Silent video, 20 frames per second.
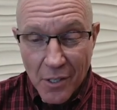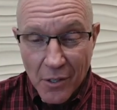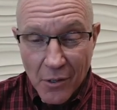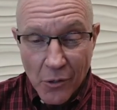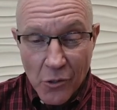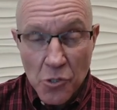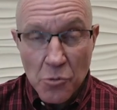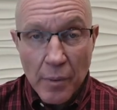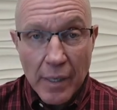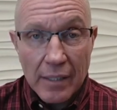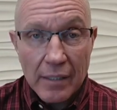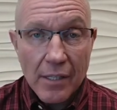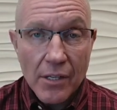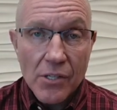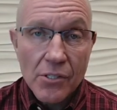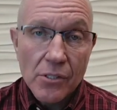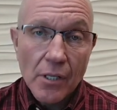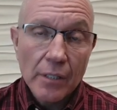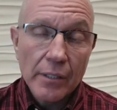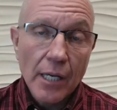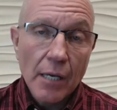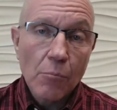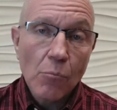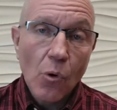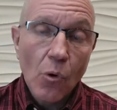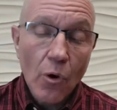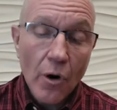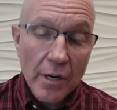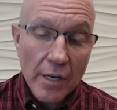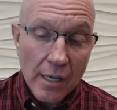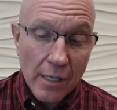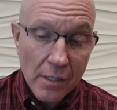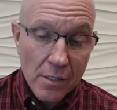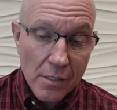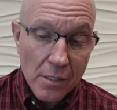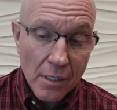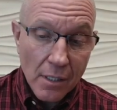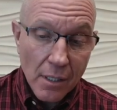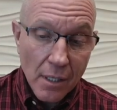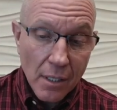who spent his Sunday
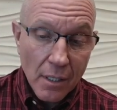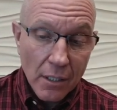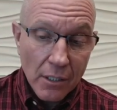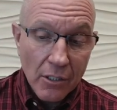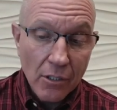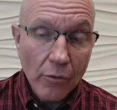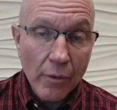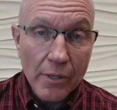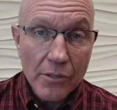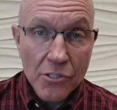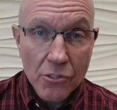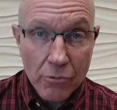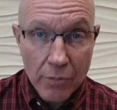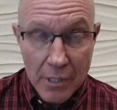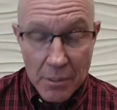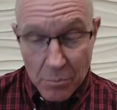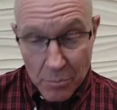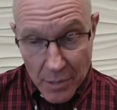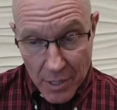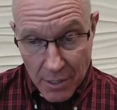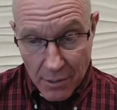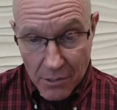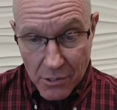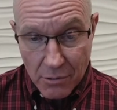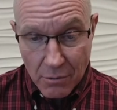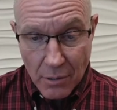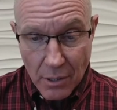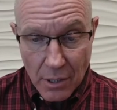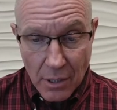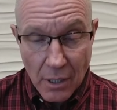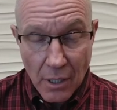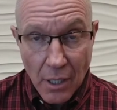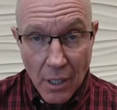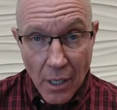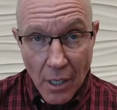mornings doing street ministry